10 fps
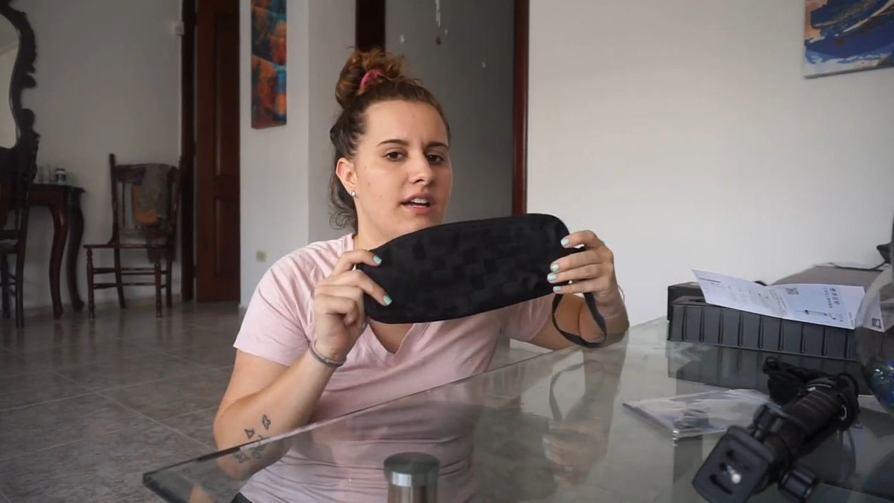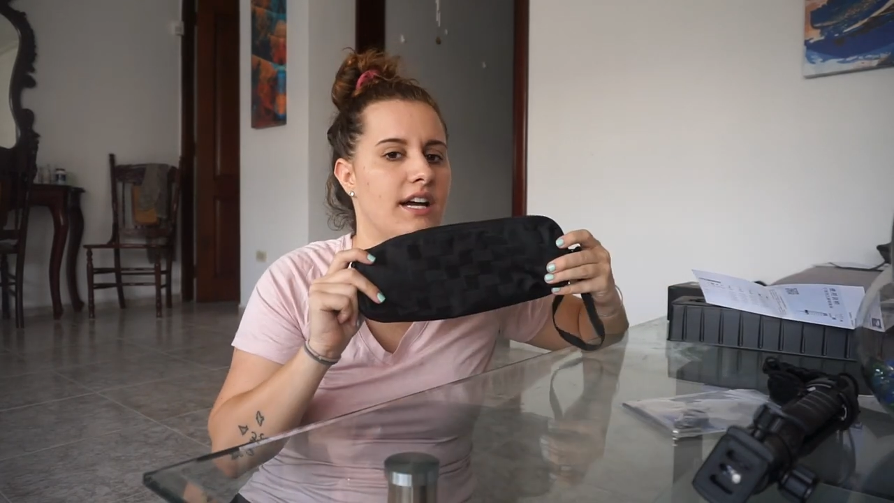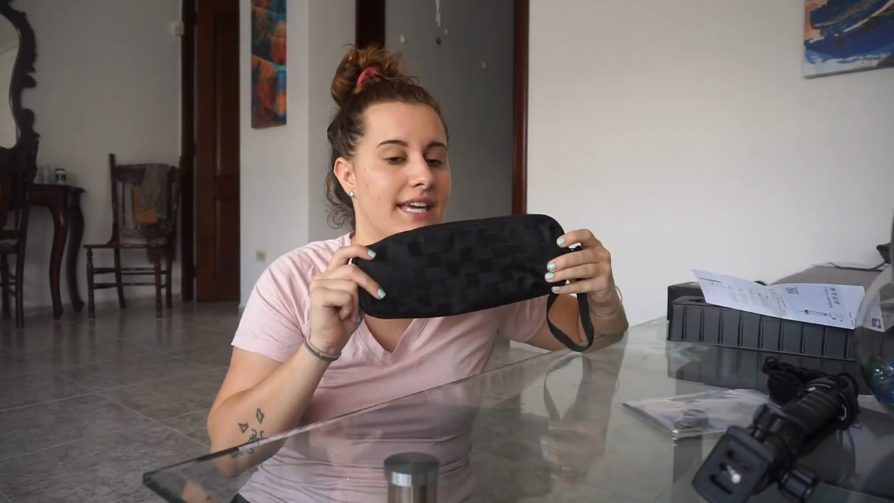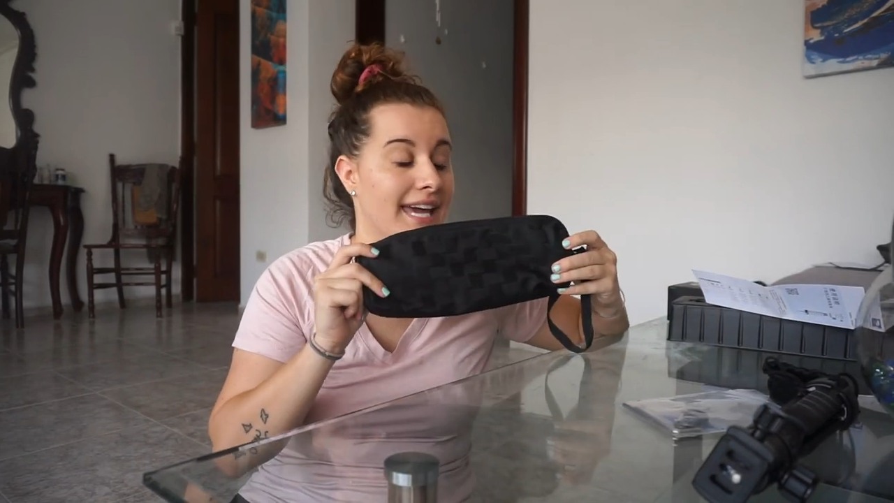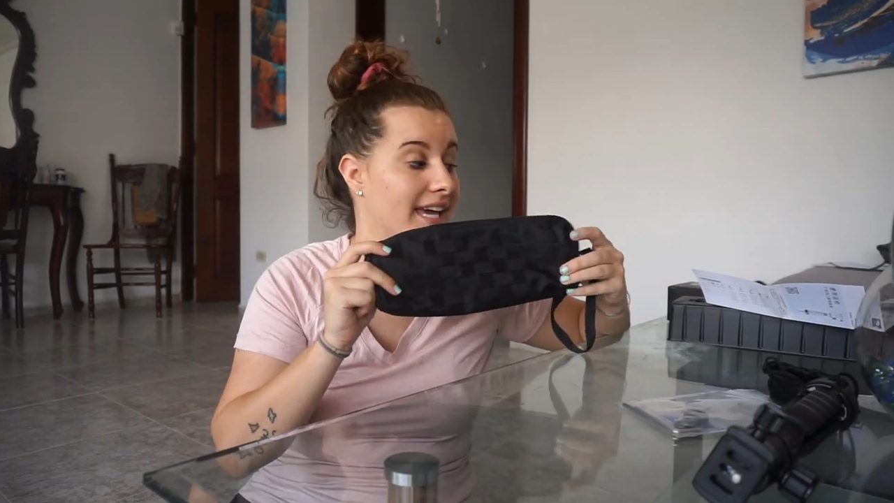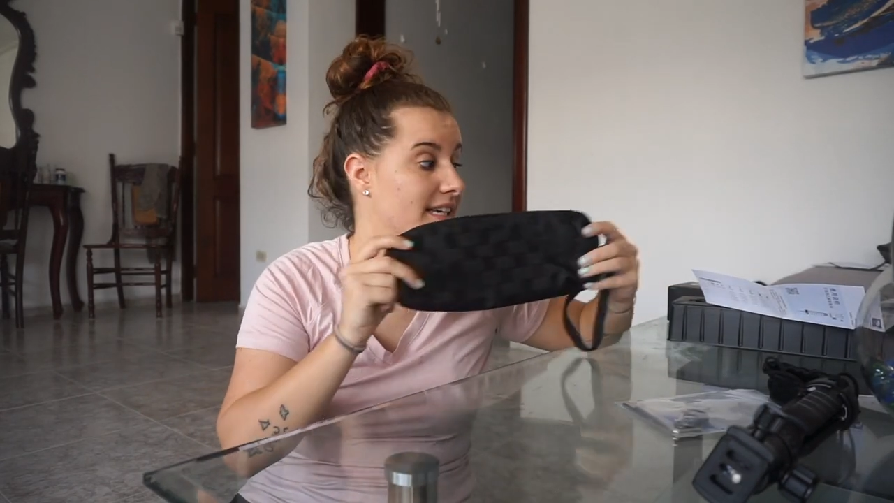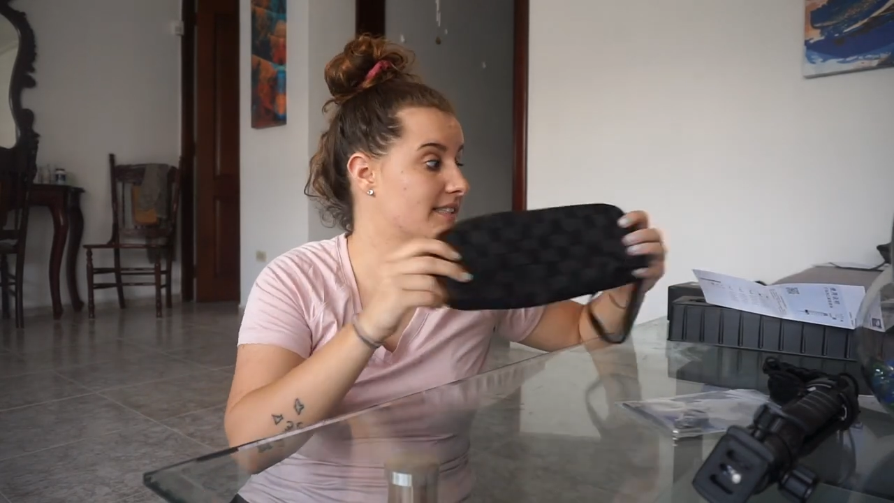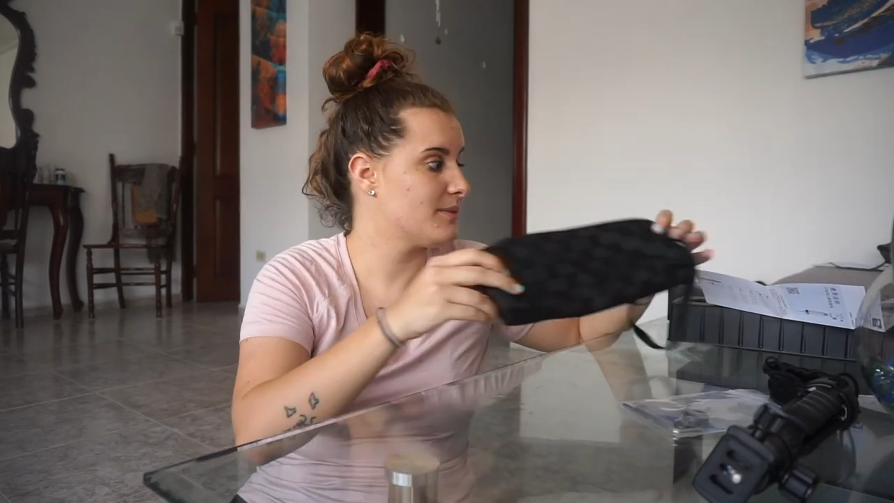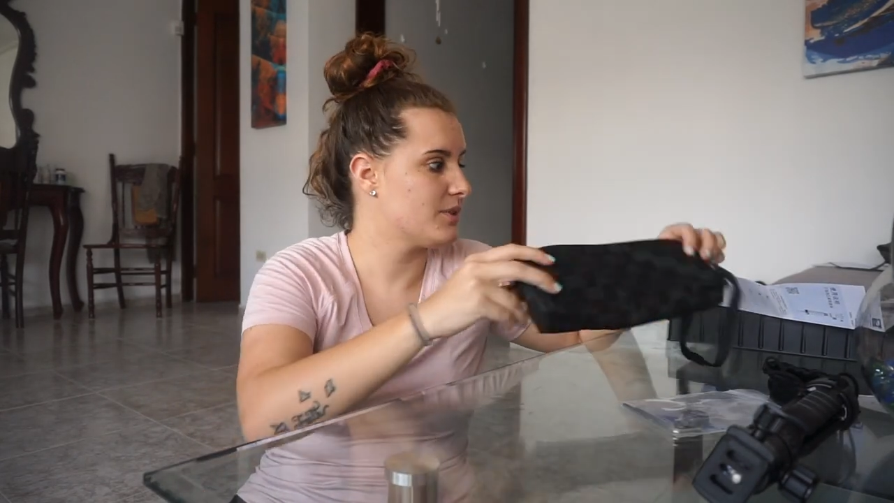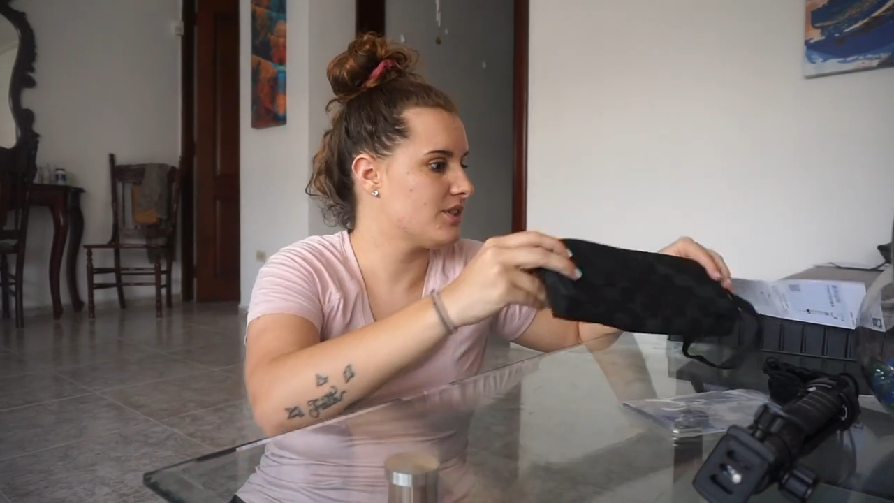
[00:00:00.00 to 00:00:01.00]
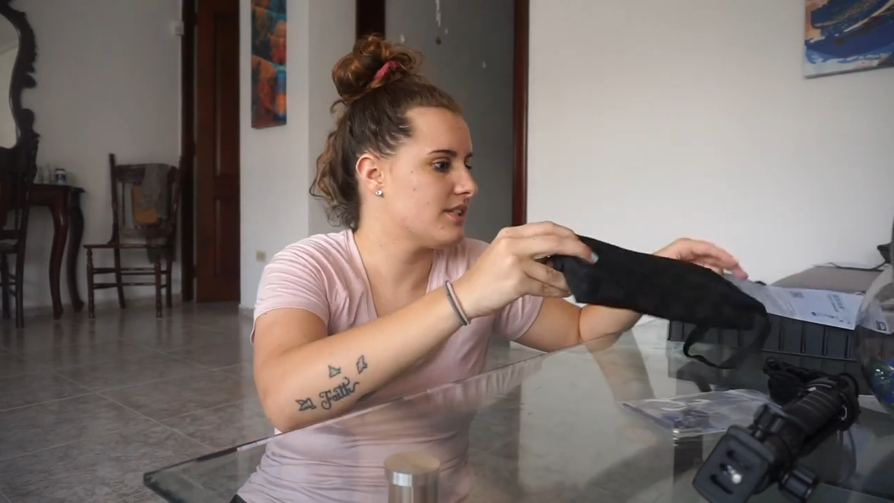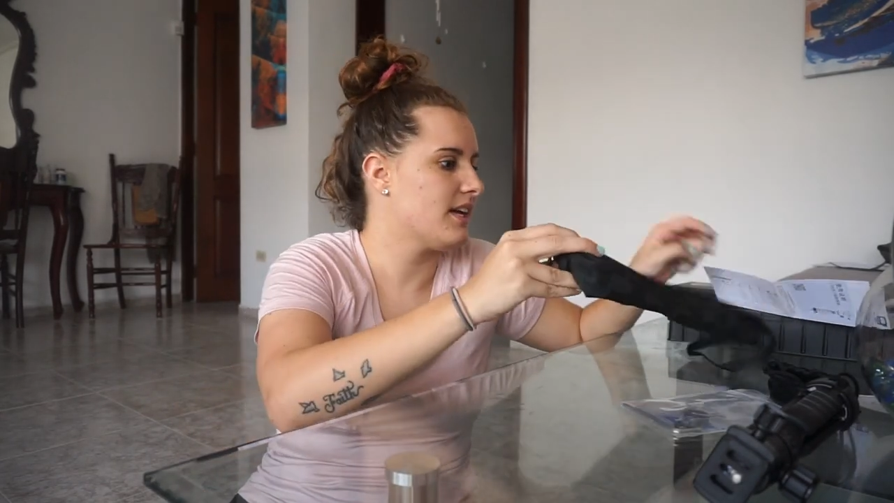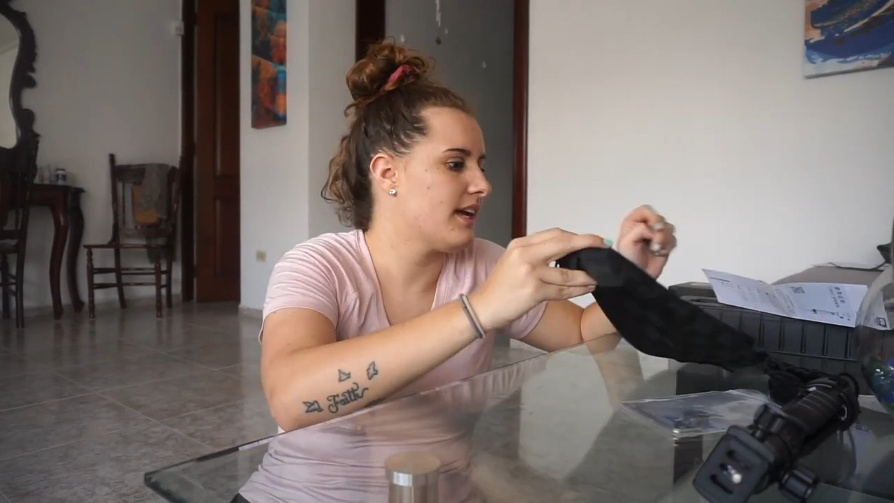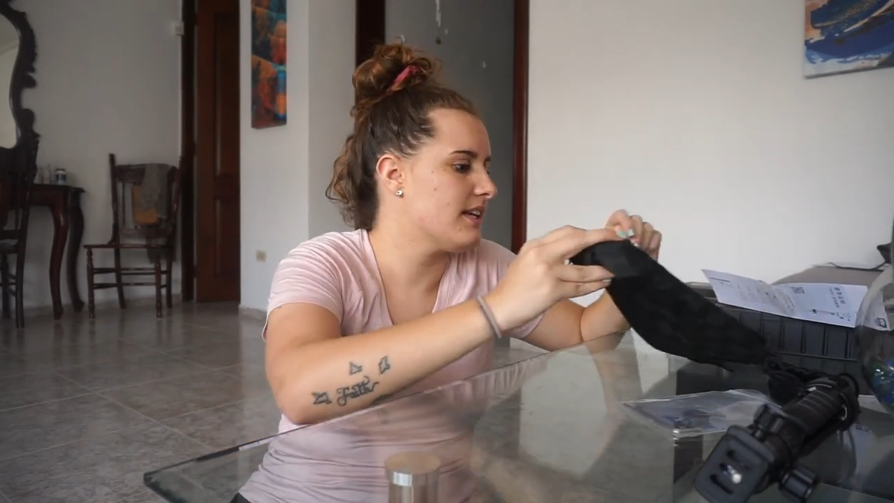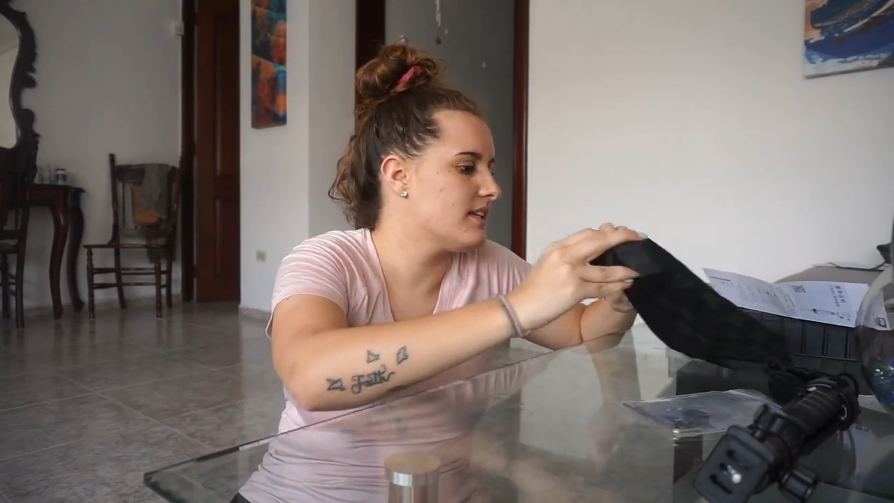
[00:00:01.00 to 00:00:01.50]
a case, which is
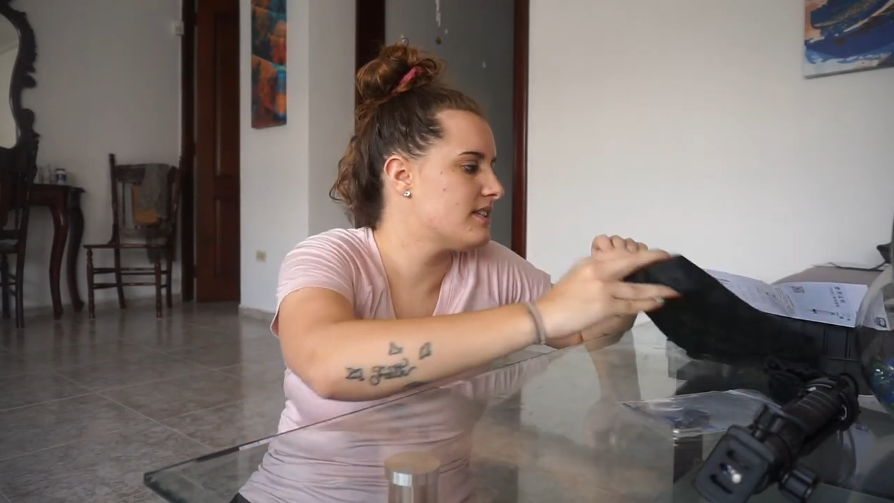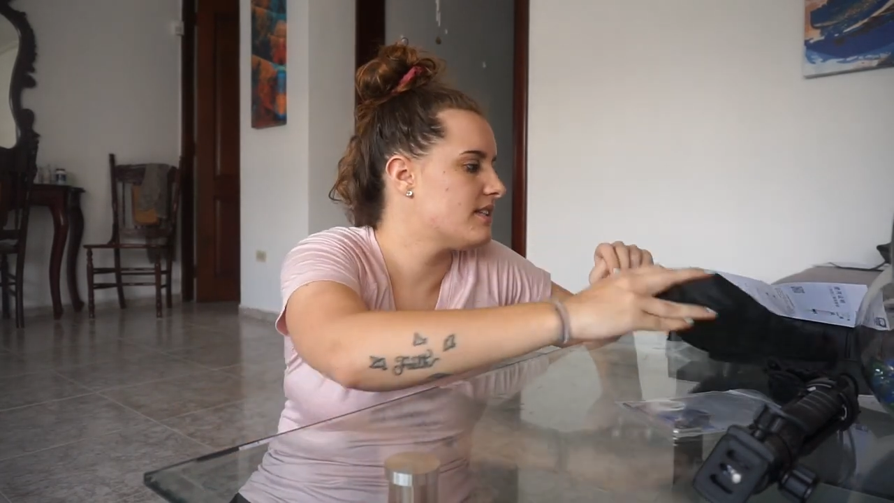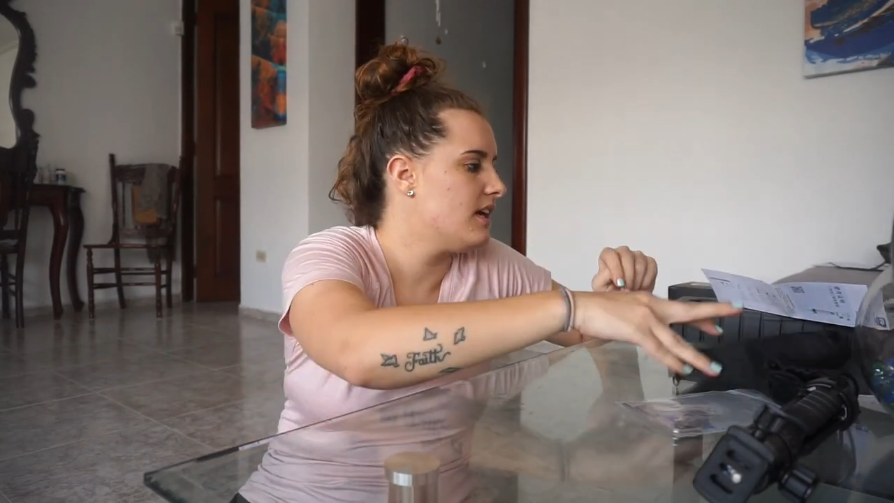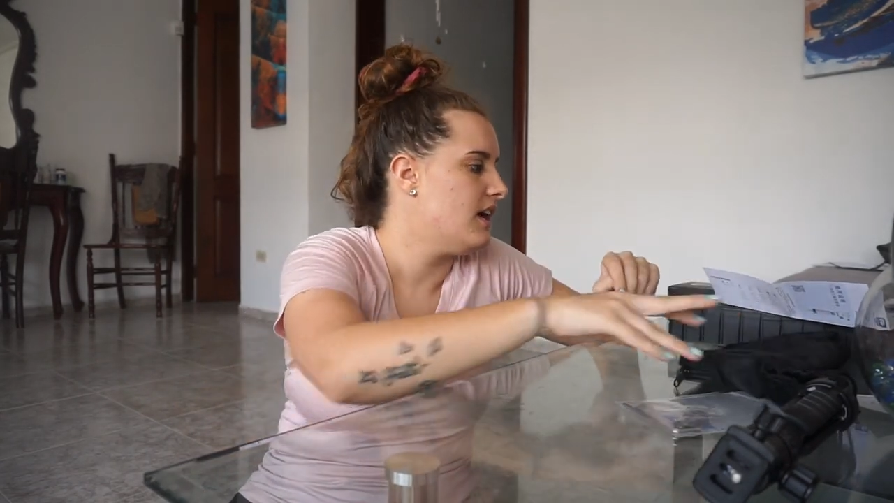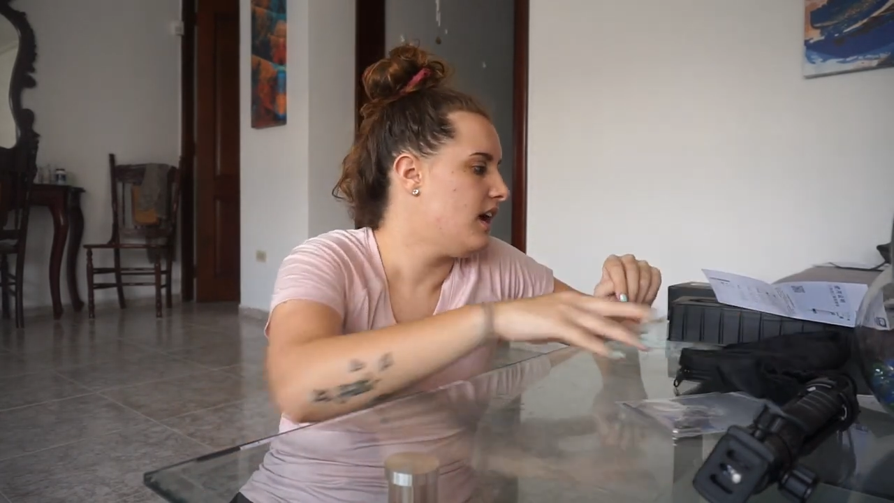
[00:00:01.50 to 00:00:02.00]
nice.